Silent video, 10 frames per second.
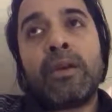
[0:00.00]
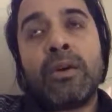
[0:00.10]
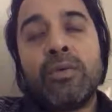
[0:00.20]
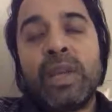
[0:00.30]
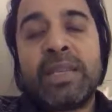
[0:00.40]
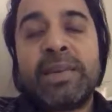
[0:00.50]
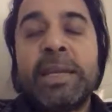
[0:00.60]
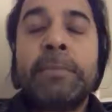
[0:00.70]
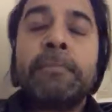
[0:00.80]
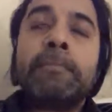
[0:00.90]

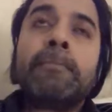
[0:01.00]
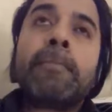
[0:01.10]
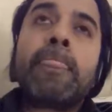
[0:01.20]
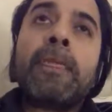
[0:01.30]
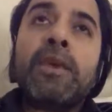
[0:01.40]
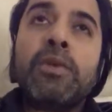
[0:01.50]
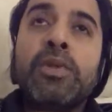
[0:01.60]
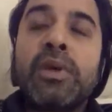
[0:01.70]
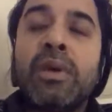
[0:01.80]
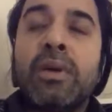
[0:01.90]
victory
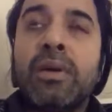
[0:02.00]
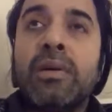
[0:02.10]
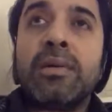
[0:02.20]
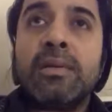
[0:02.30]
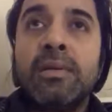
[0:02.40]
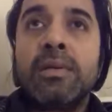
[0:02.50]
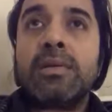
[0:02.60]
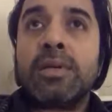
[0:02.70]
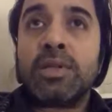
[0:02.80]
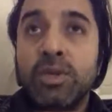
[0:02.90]
using
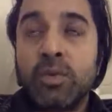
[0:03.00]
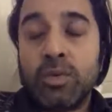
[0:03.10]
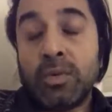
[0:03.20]
this tool.